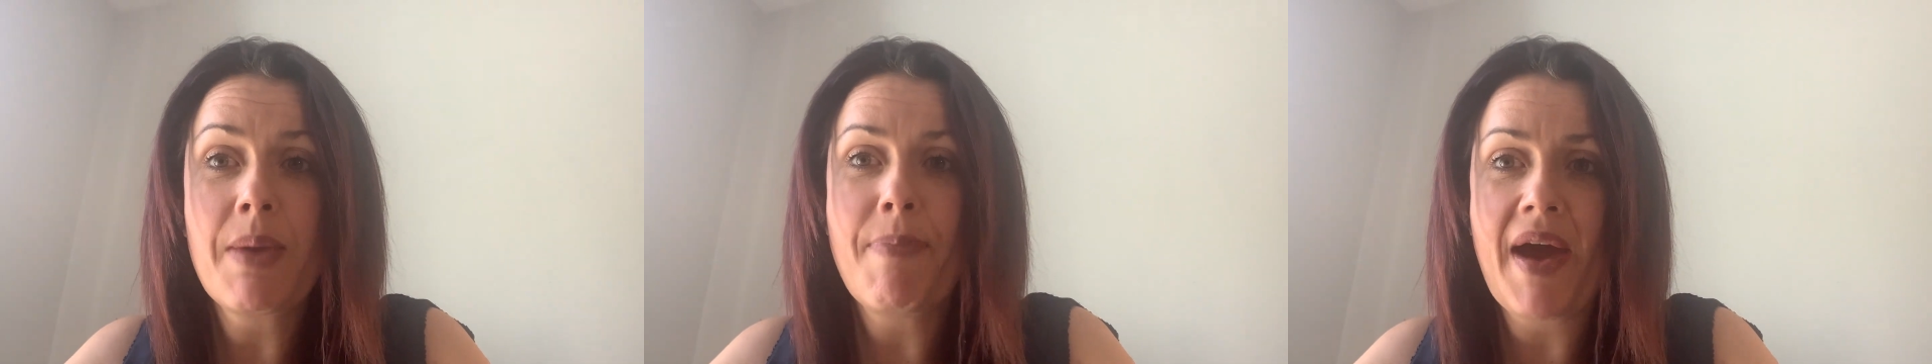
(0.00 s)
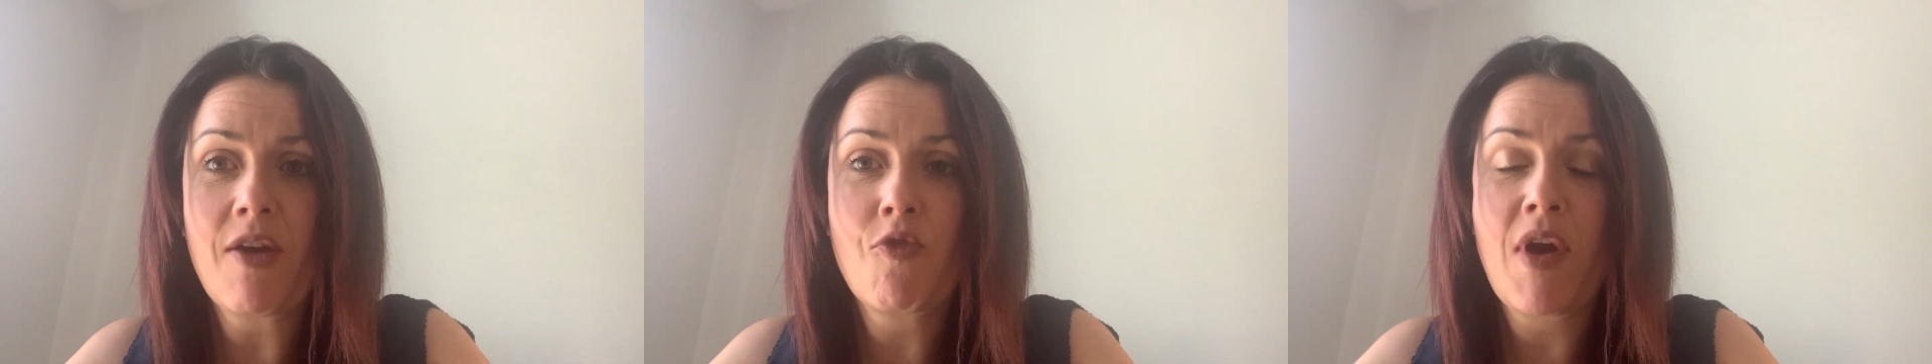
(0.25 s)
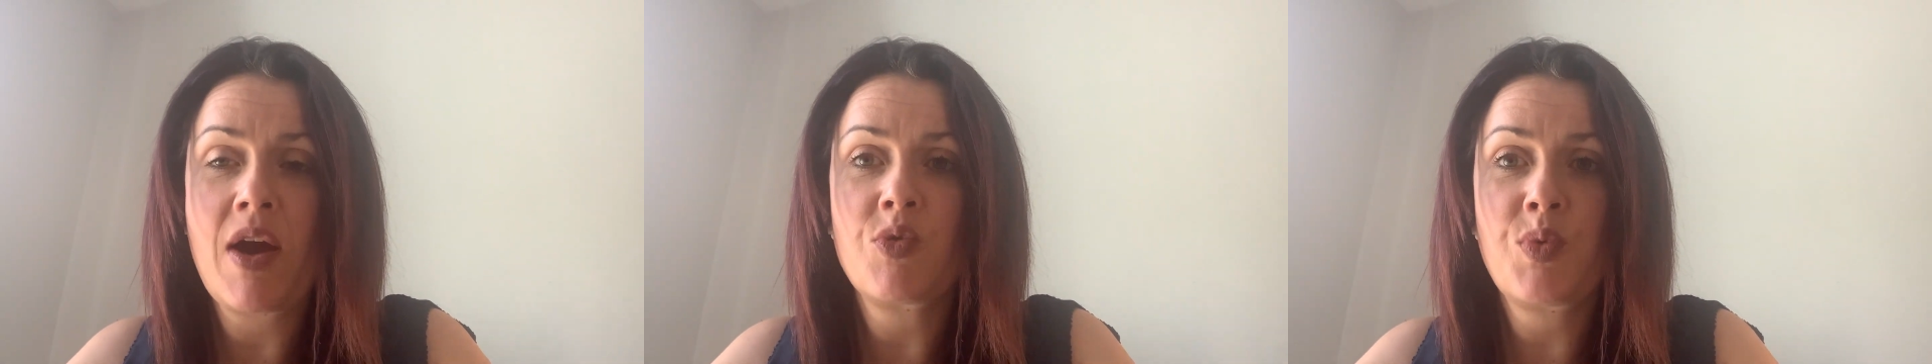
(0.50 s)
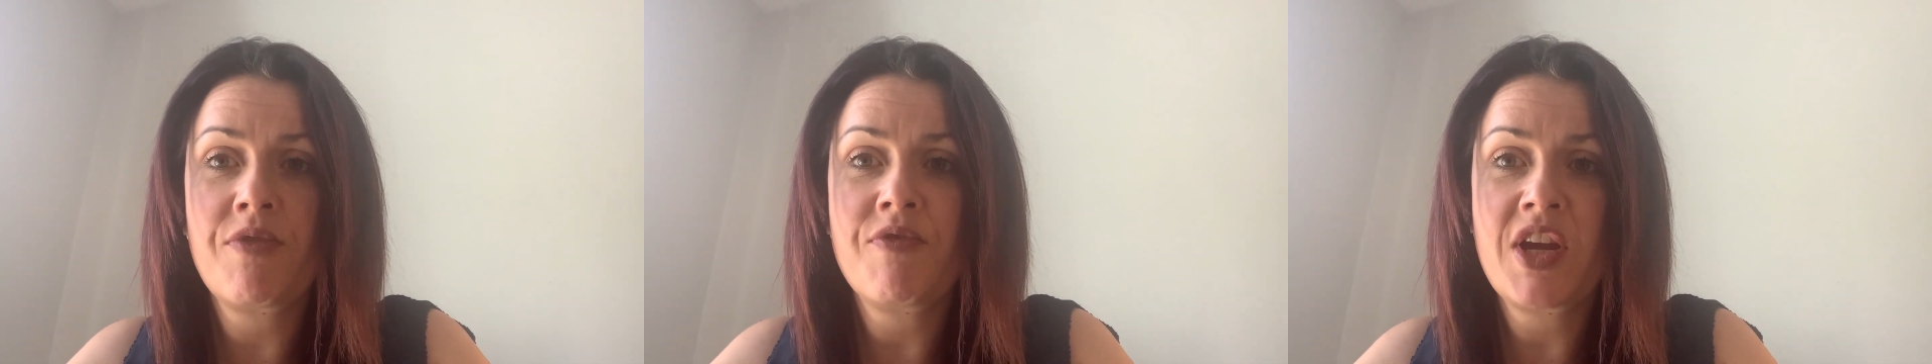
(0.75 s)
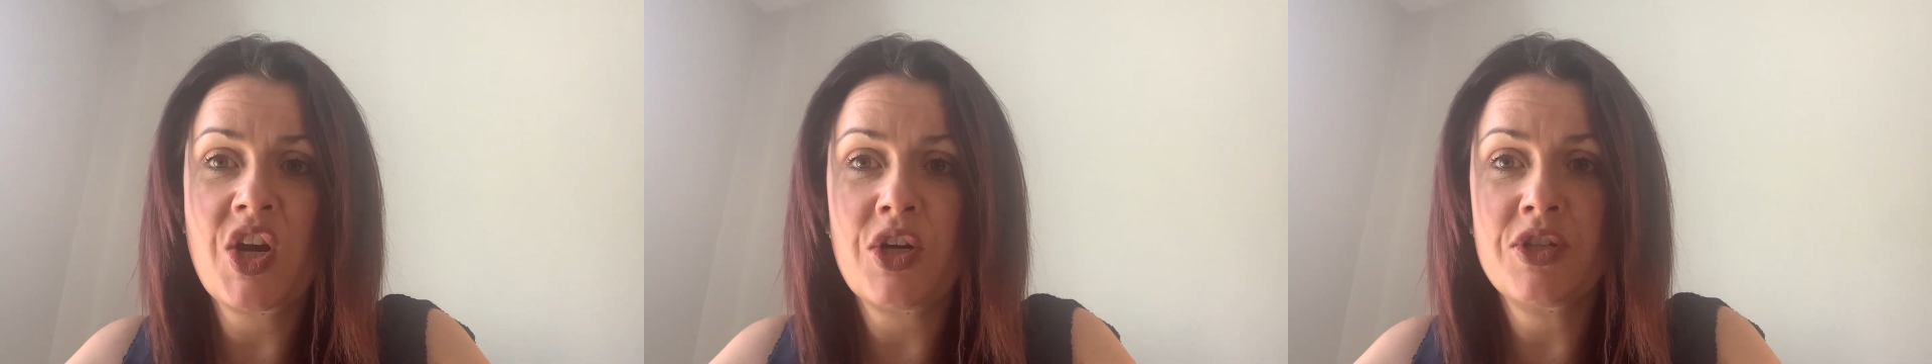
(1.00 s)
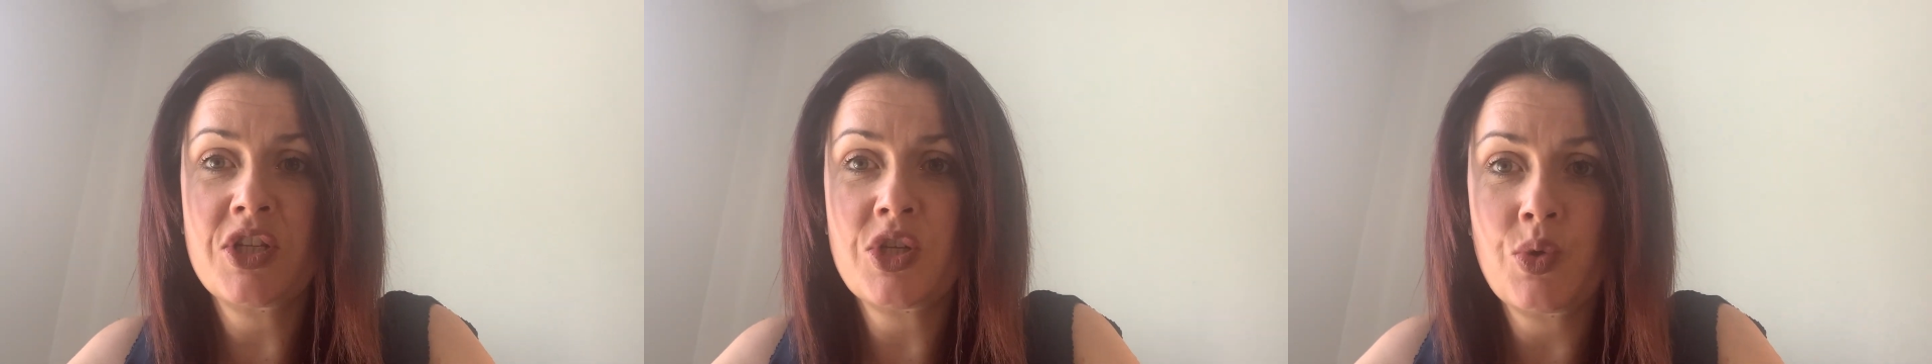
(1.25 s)
background with
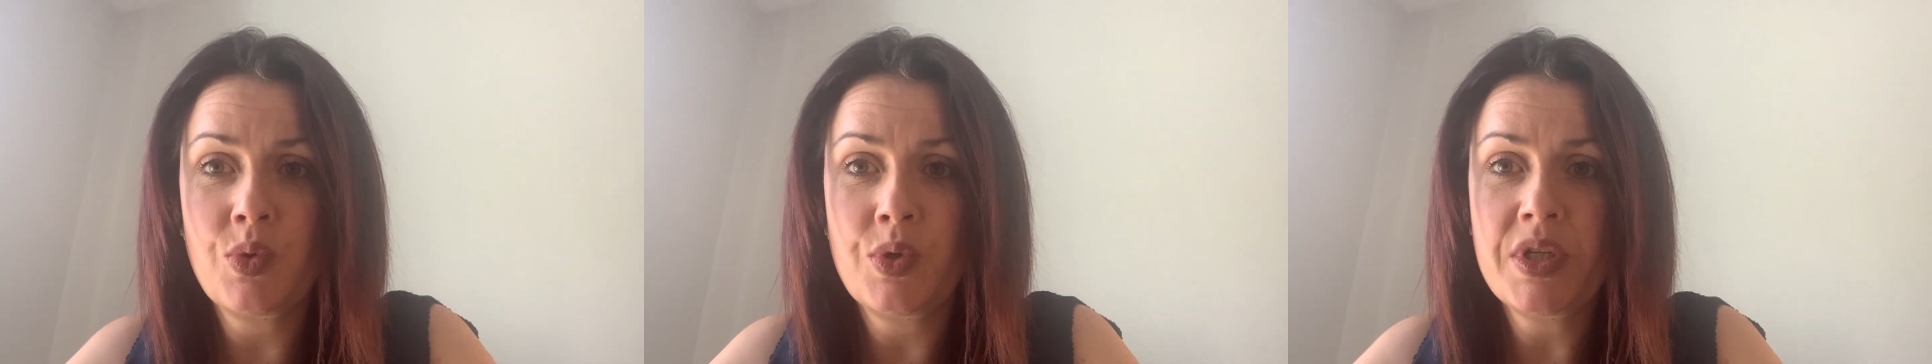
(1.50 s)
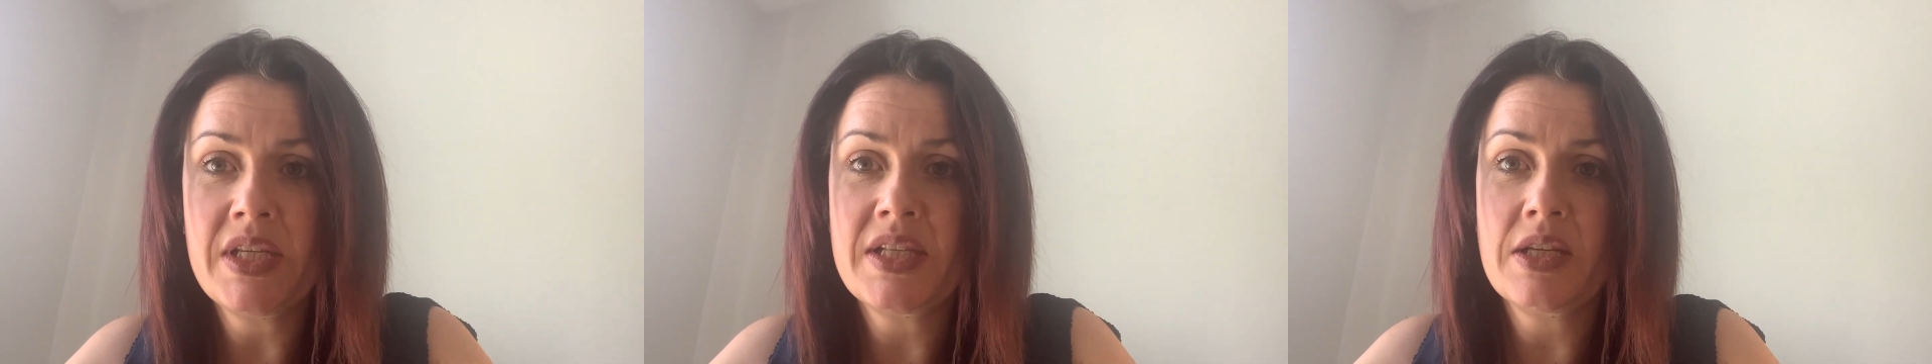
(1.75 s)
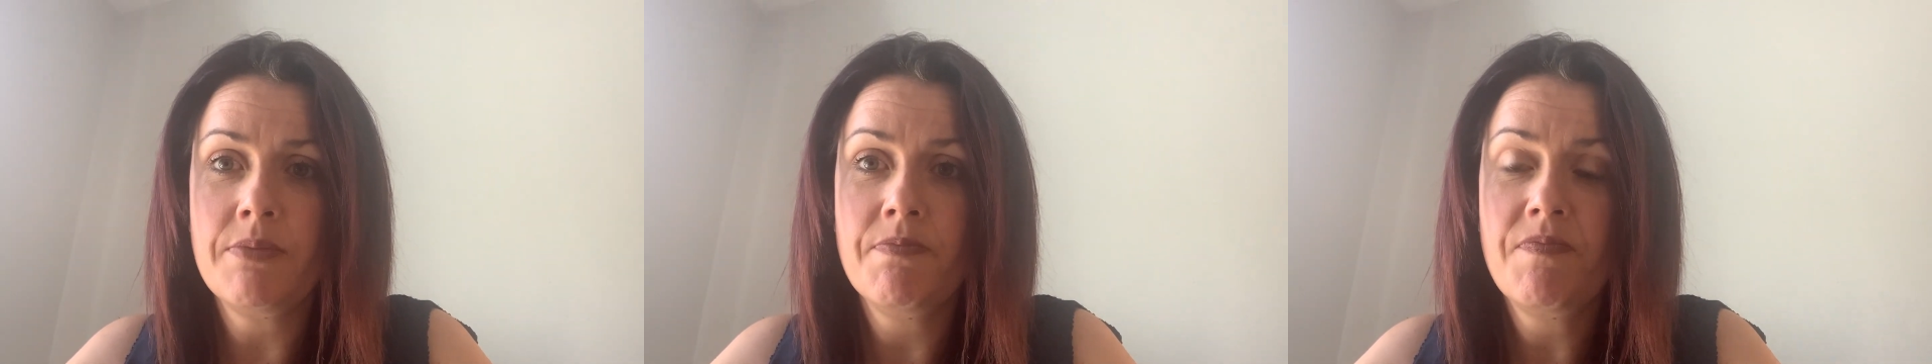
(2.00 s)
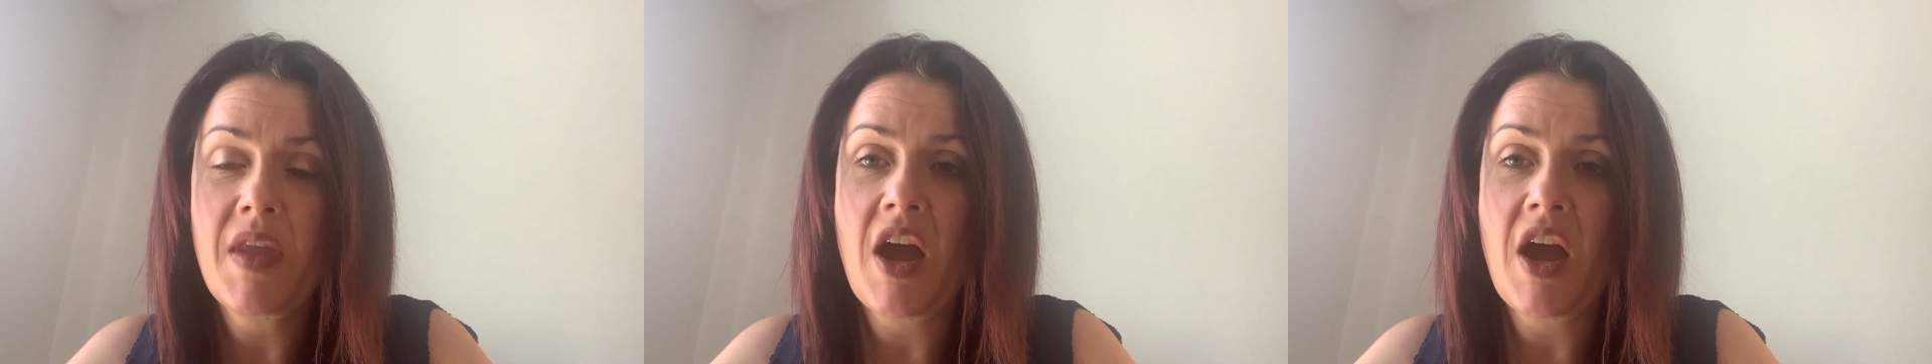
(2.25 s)
regards to autism.